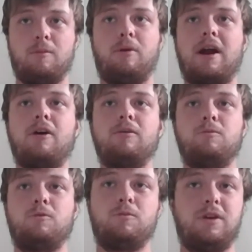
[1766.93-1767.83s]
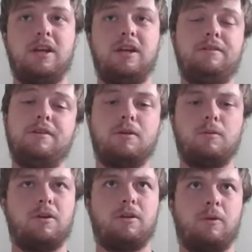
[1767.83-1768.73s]
Brown will be
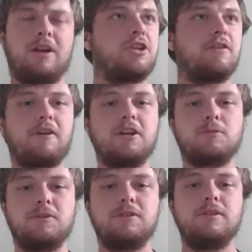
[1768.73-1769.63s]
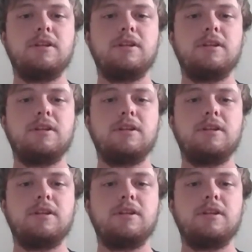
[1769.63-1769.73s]
a redshirt freshman,